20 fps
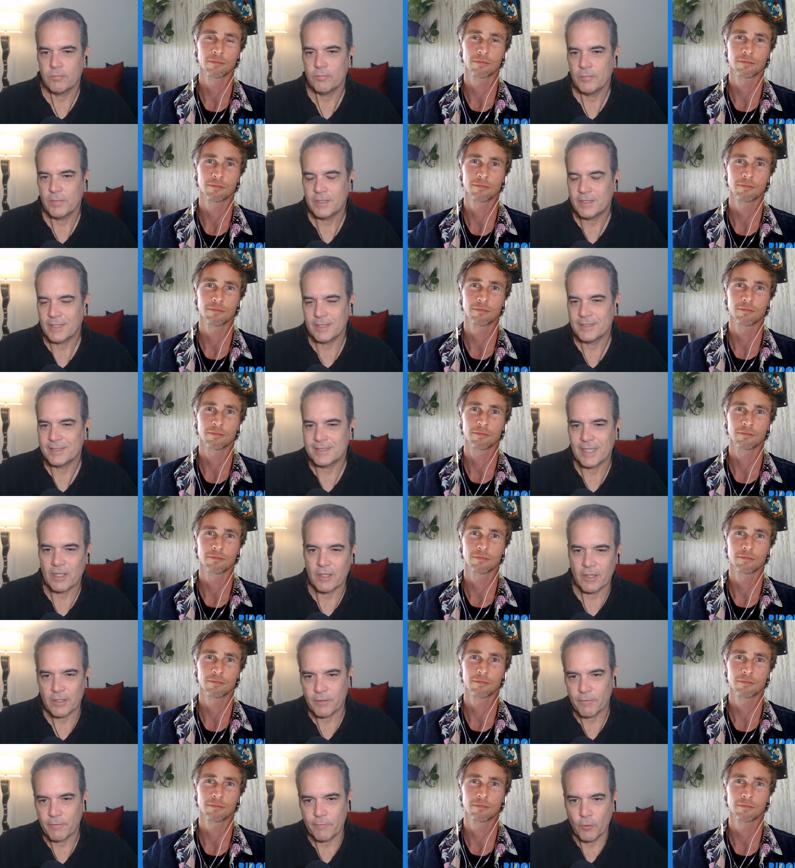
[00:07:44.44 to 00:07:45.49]
Speaker 1: It doesn't sound
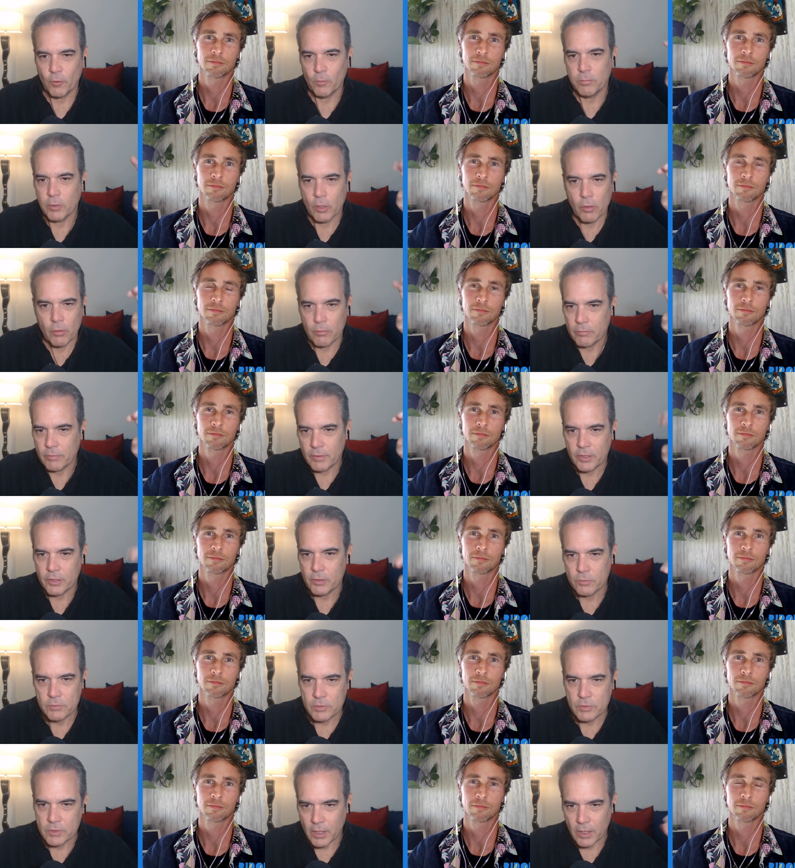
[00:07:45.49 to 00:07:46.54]
like the full blown
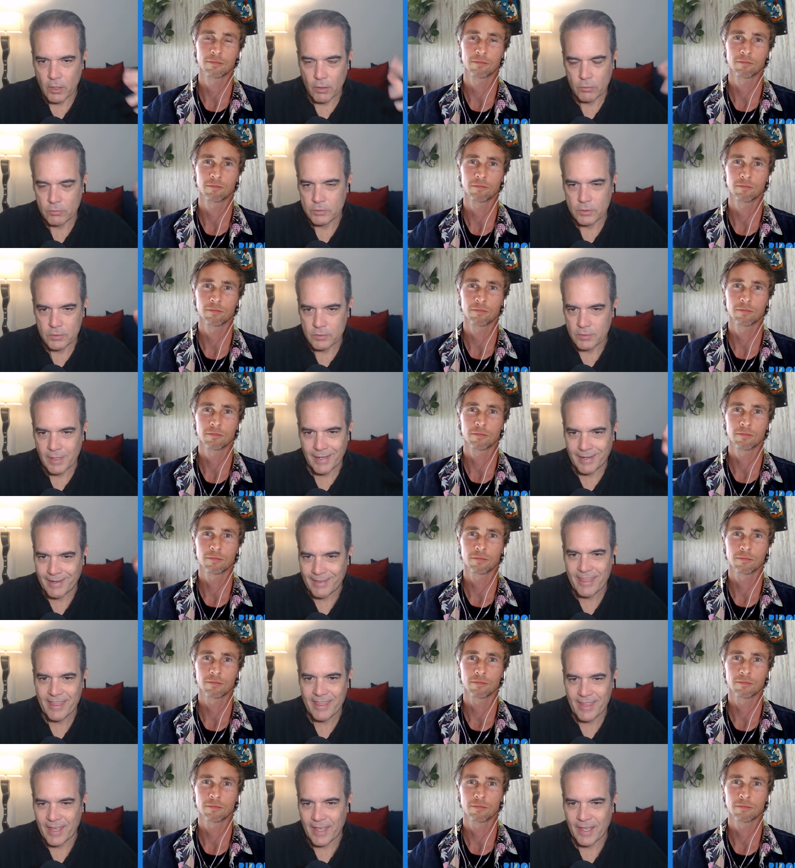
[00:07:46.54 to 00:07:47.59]
acute psychosis kind of
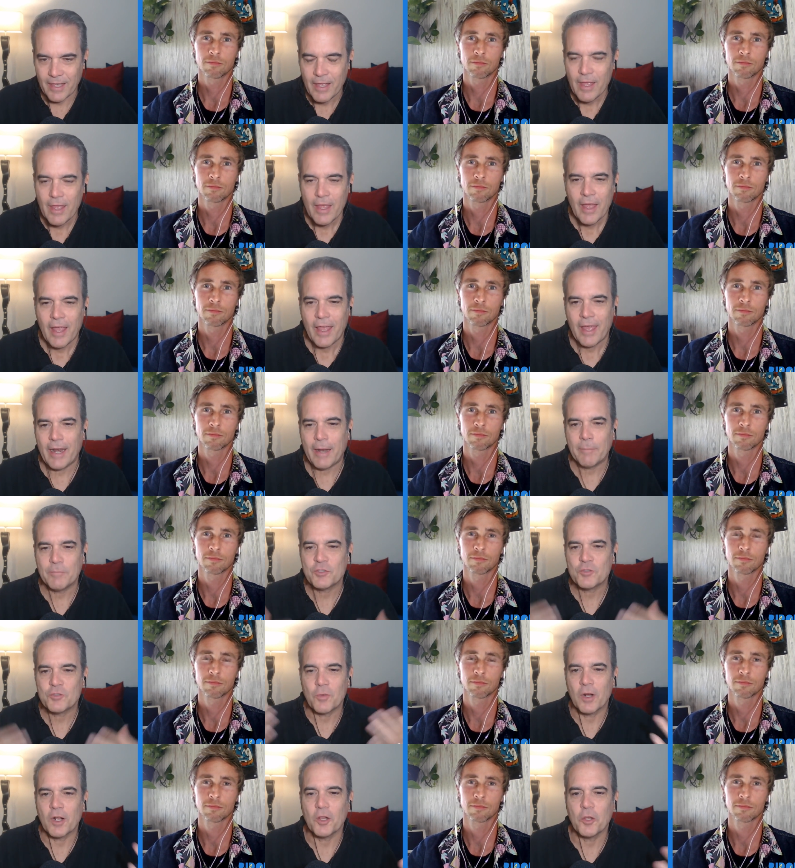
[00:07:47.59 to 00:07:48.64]
thing. And I'm
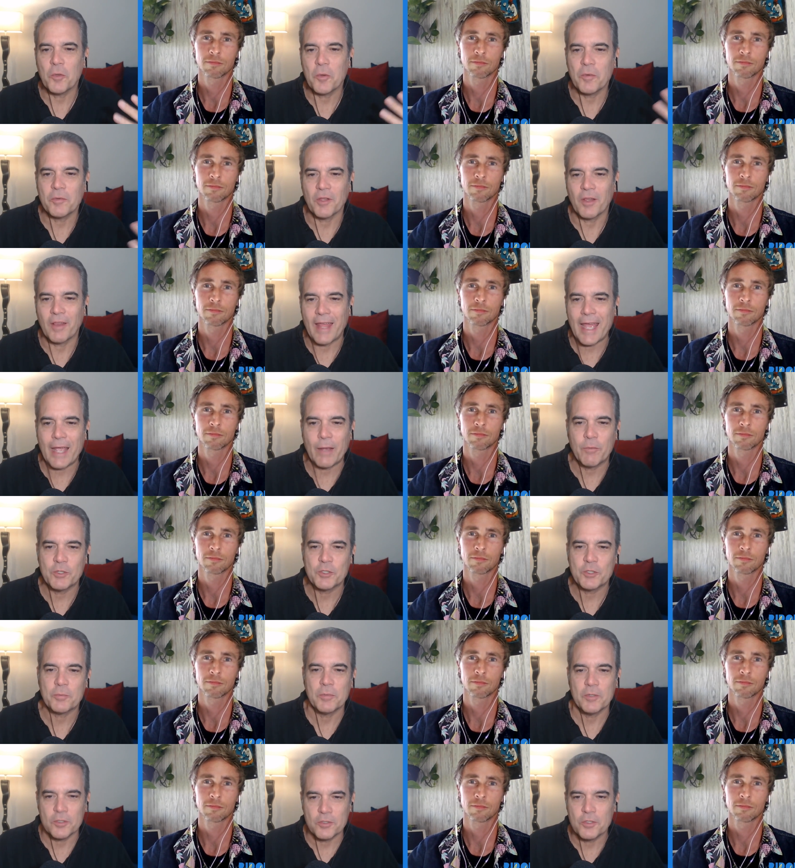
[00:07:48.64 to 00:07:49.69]
struggling with the
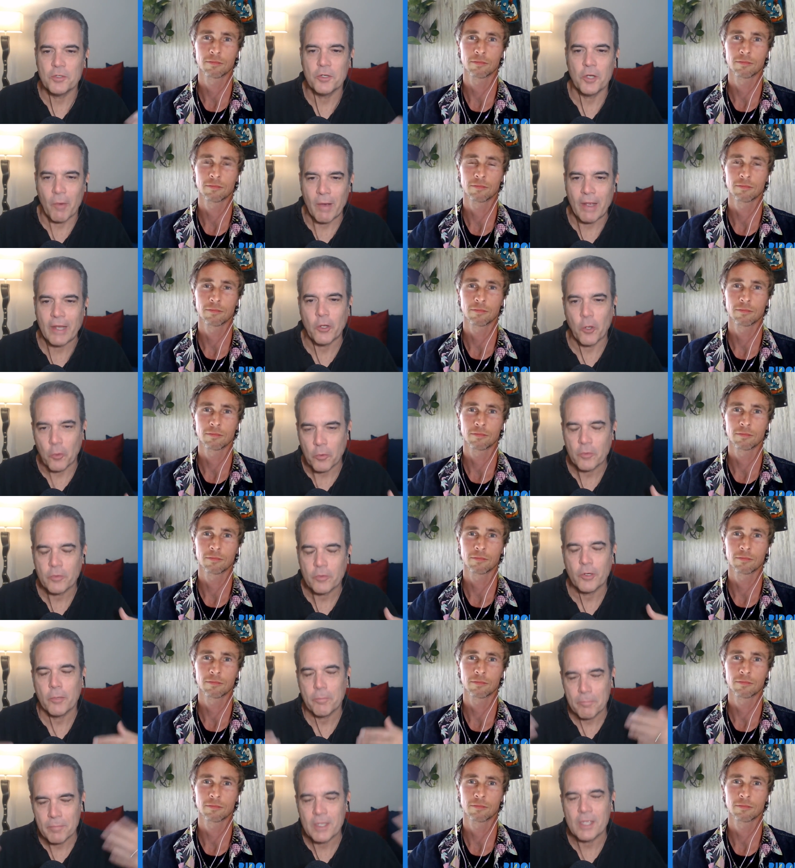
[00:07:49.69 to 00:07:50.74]
language because you know I
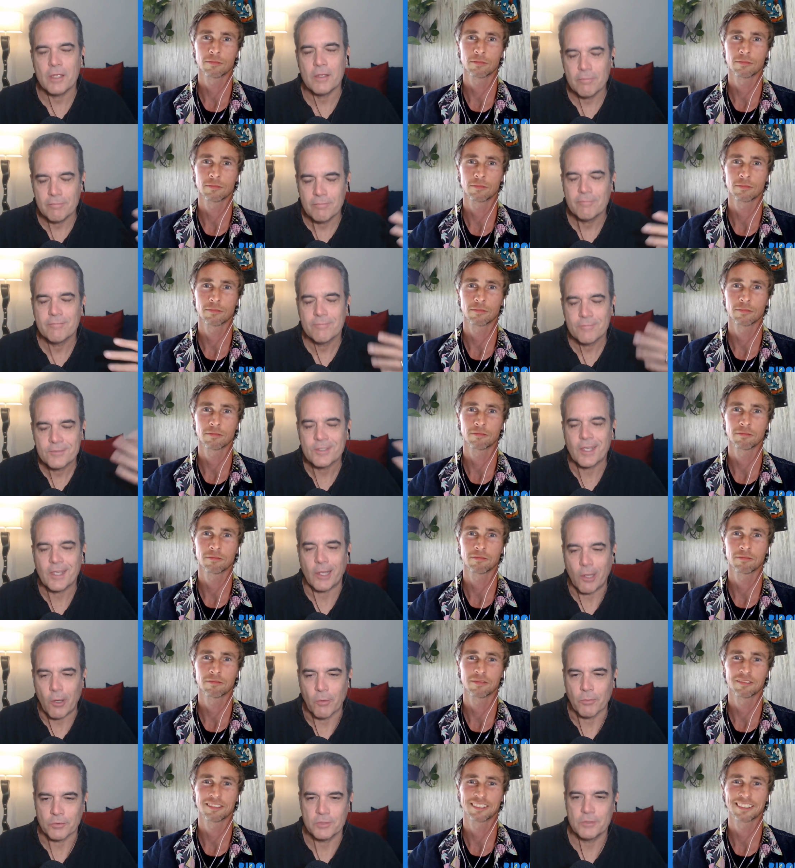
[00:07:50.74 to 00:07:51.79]
don't mean
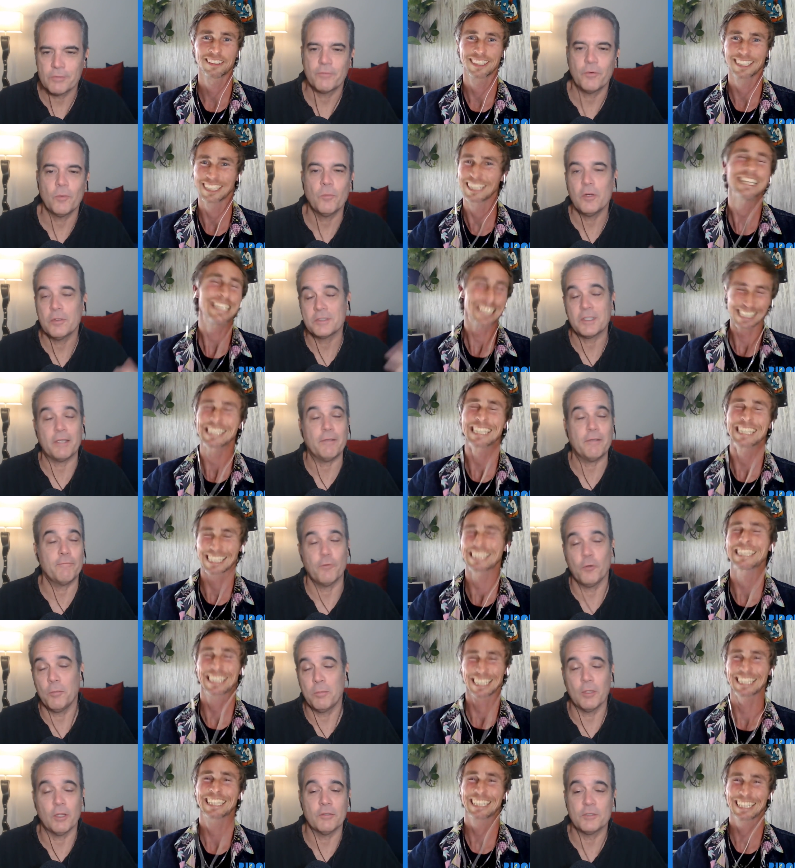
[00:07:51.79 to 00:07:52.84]
psychosis. We'll say full
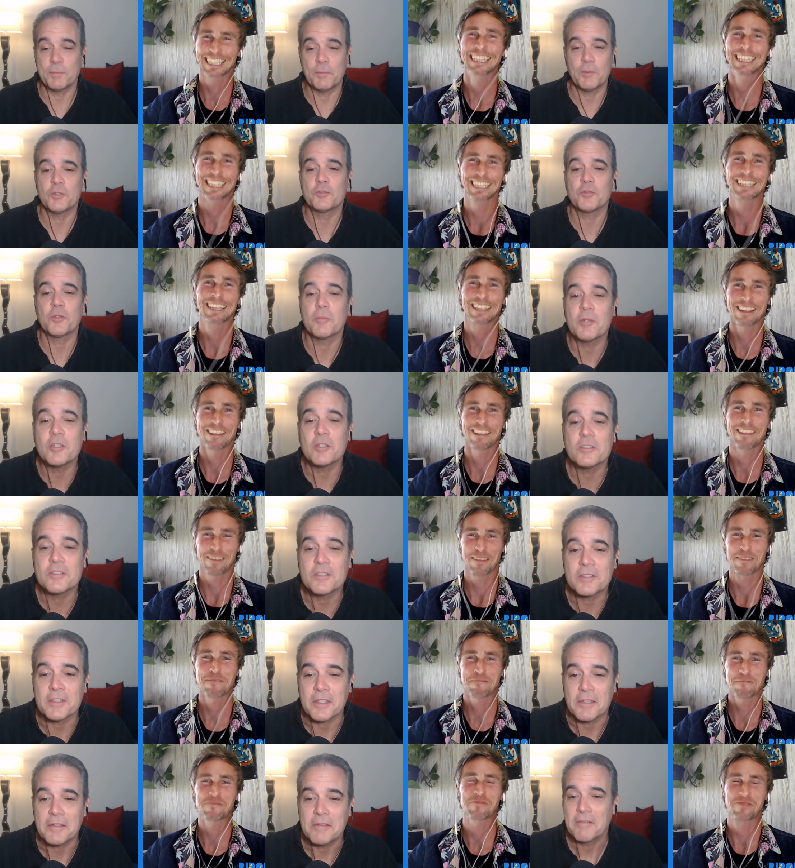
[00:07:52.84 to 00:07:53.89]
blown spiritual
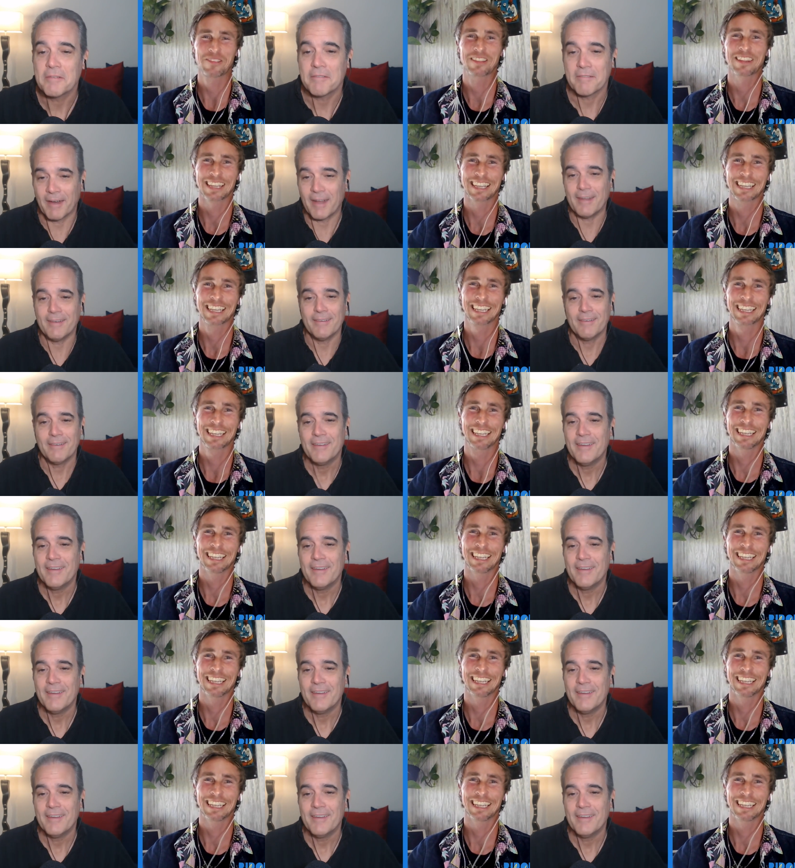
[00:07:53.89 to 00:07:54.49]
emergency, right?